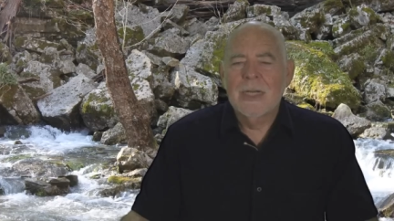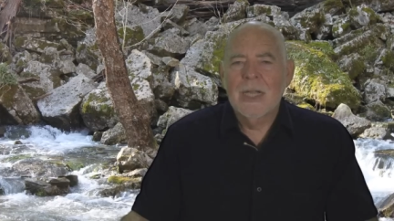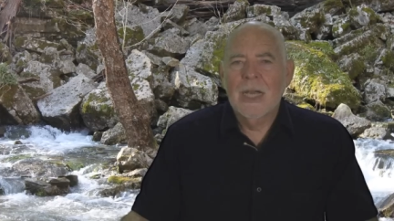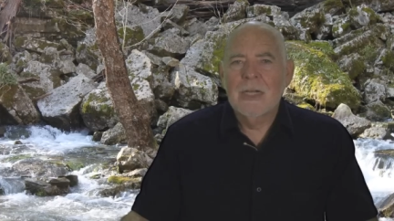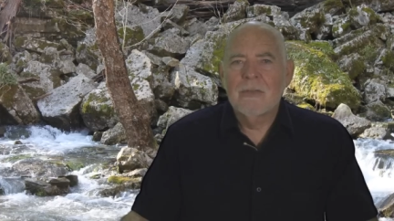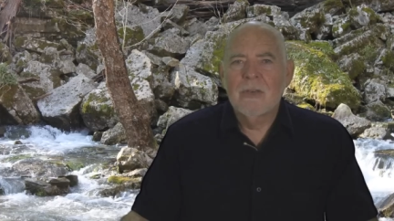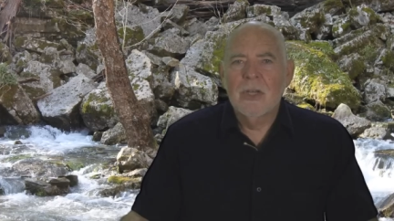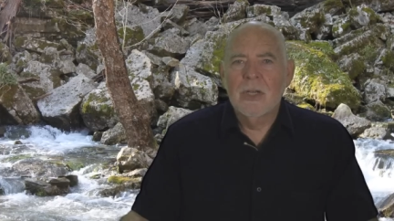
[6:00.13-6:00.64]
in
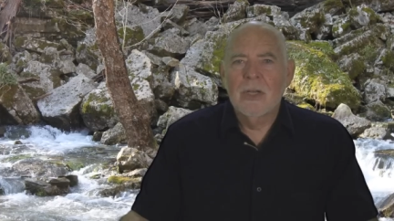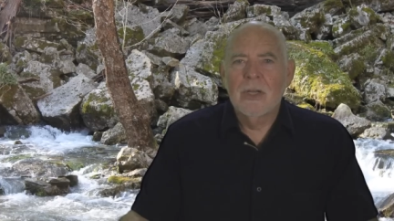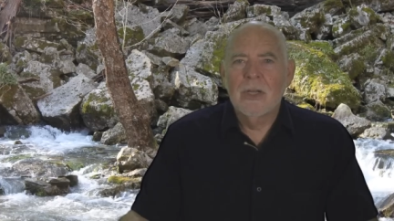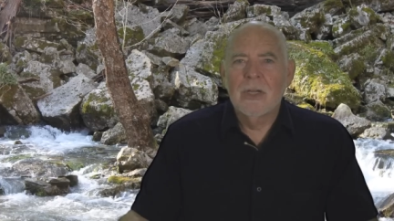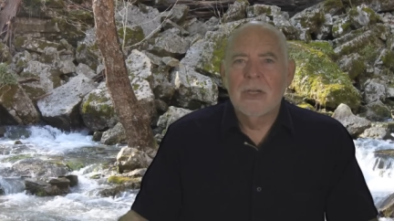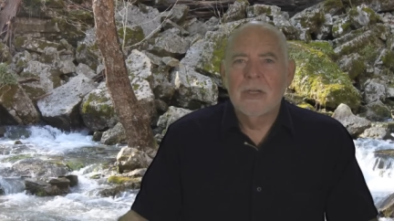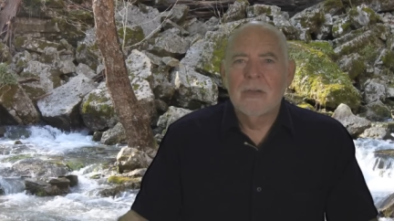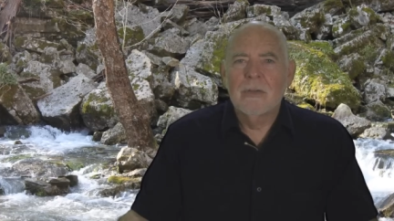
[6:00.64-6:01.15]
kind of a
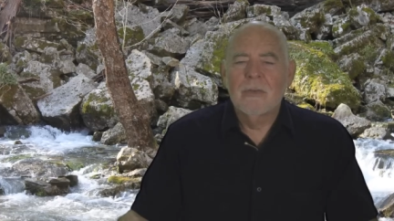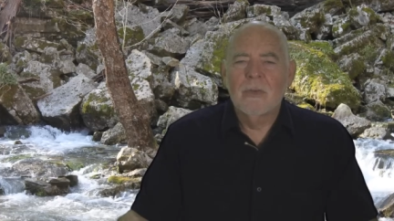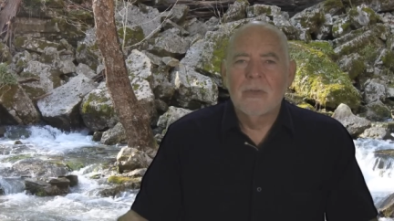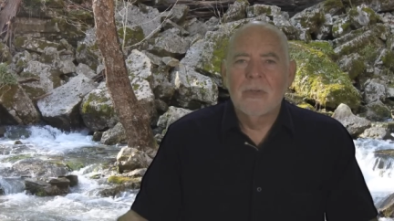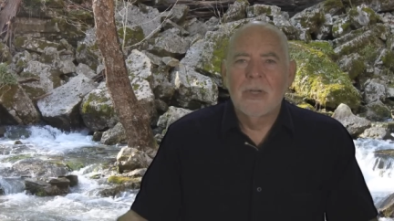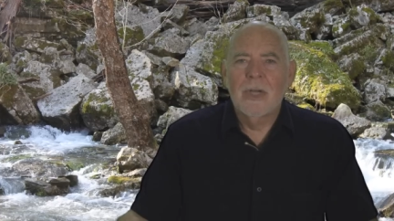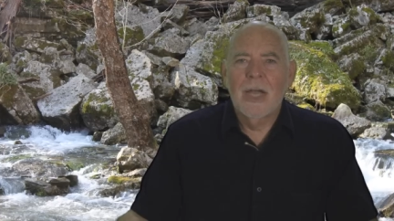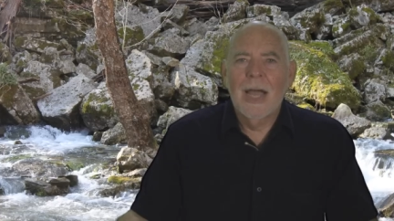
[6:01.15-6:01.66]
little uh,
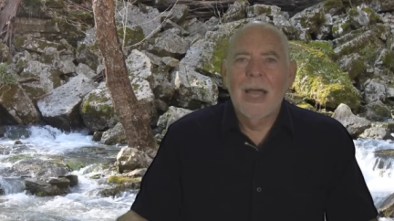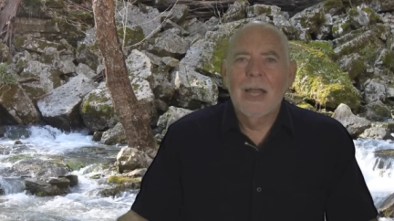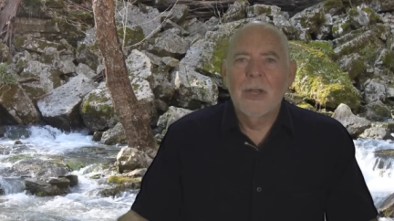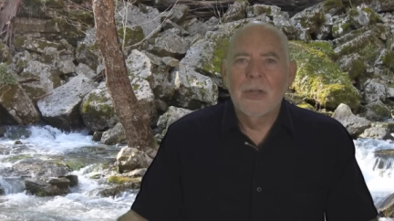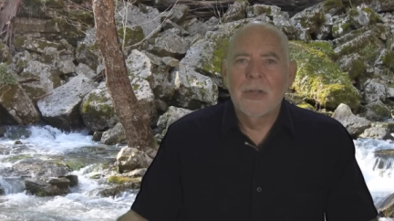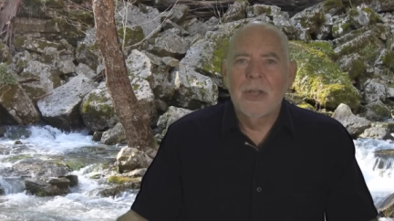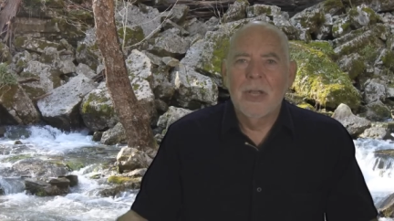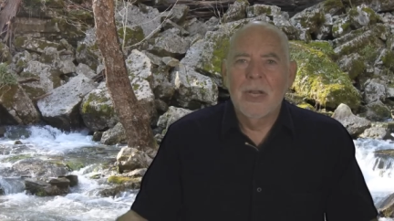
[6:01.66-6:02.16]

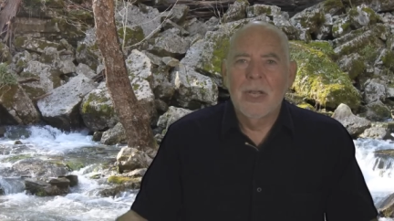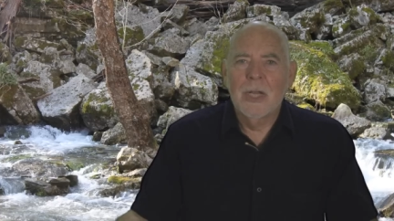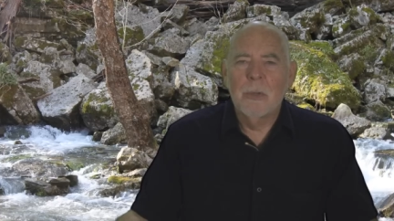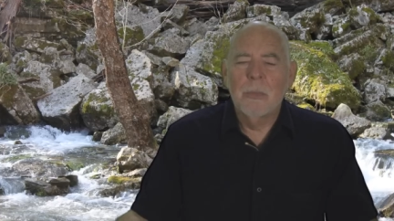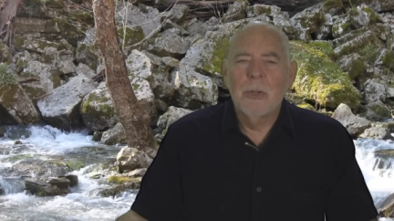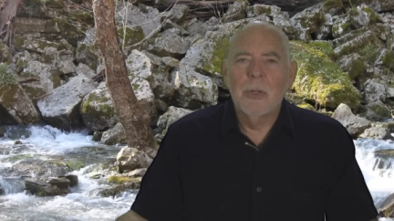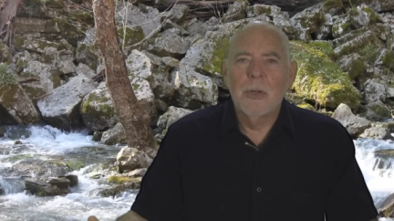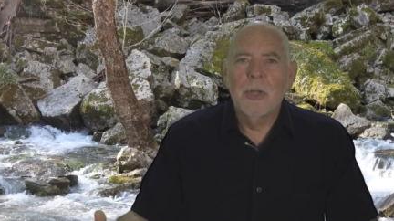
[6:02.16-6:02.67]
island that
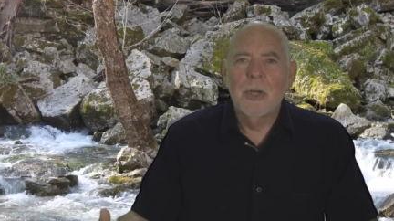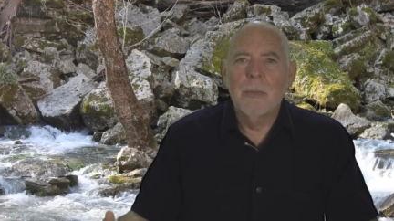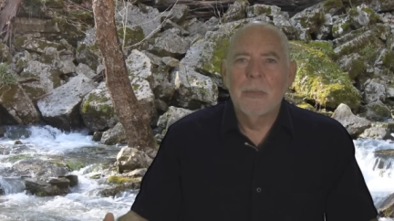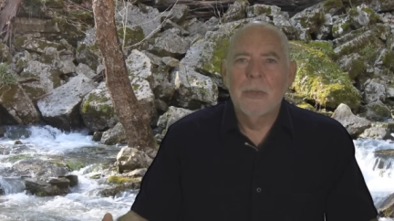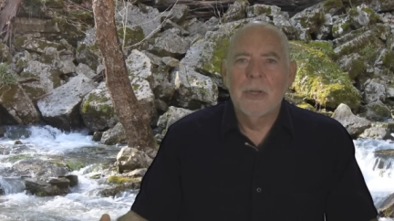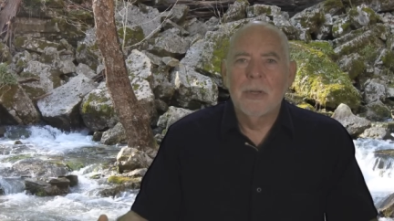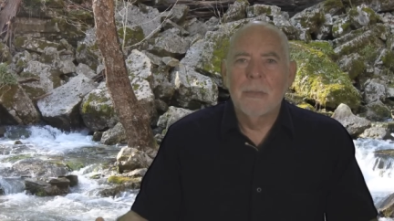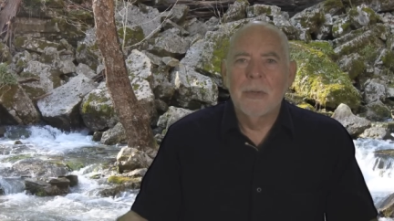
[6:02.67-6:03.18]
had built
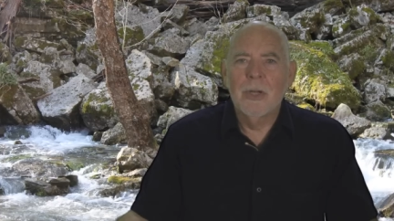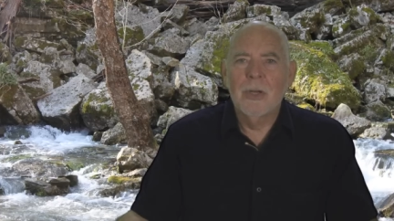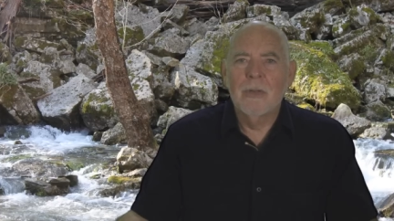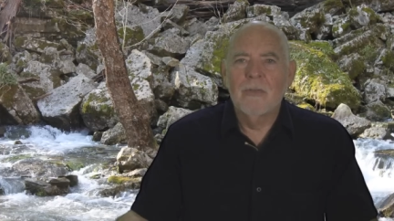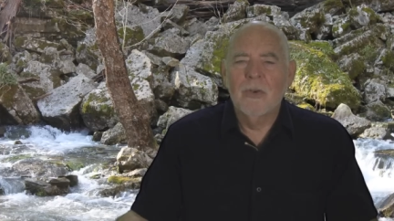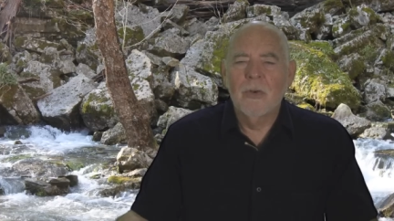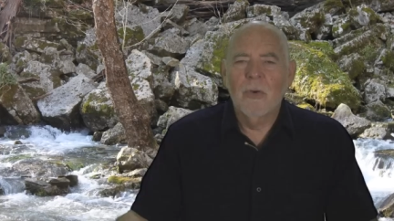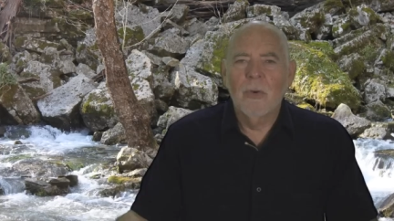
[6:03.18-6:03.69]
up in the middle
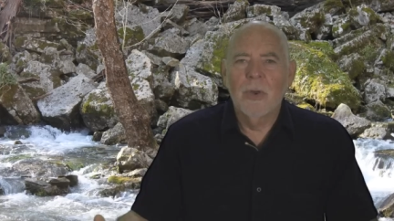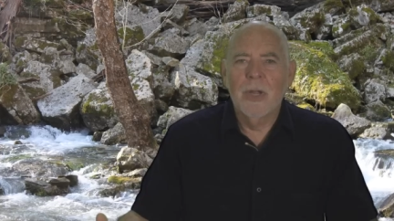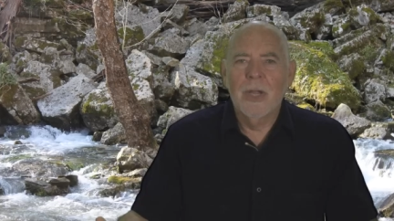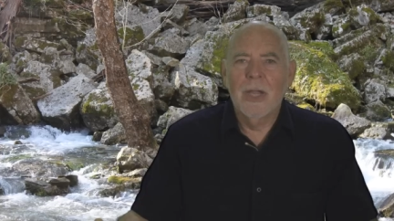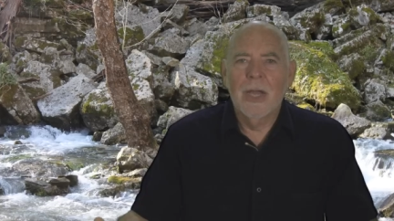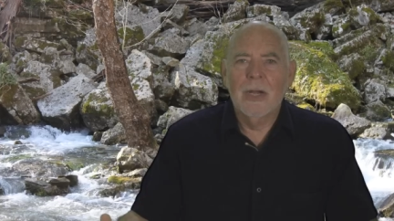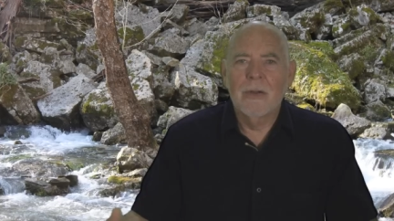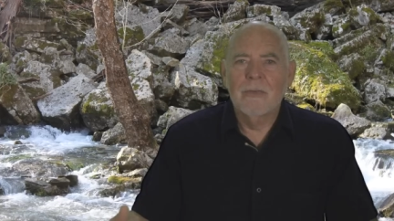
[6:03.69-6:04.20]
of a
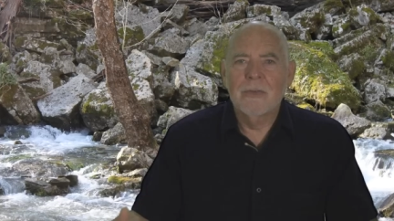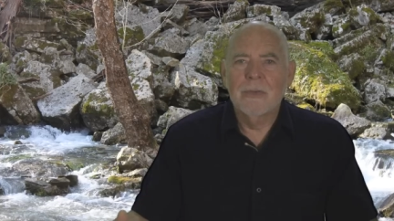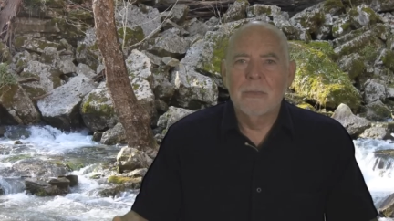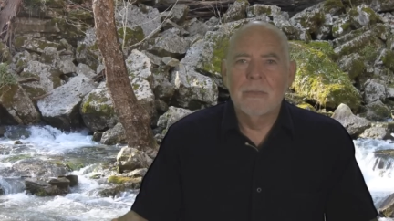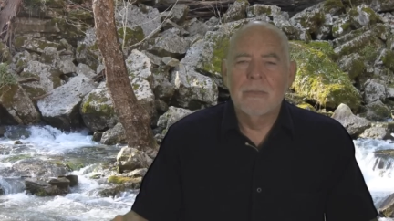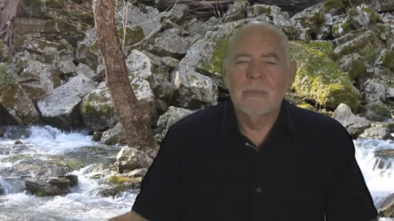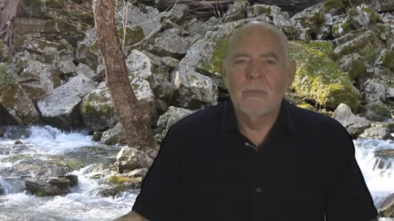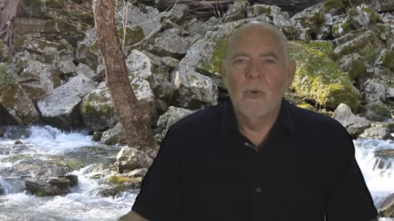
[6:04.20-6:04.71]
creek out of
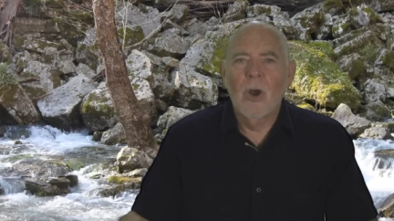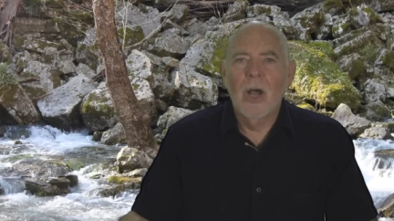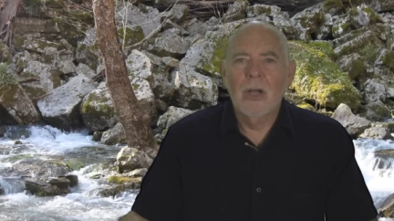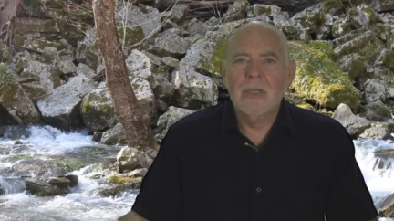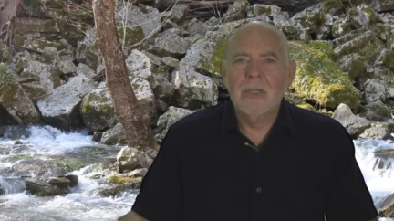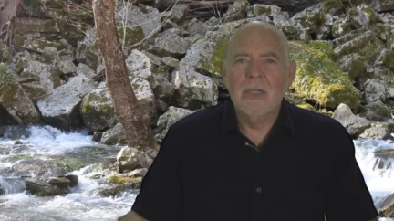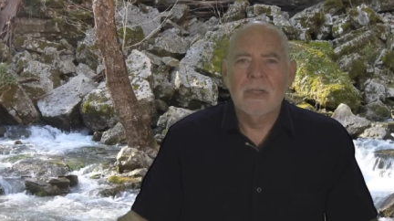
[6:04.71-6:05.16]
some rocks.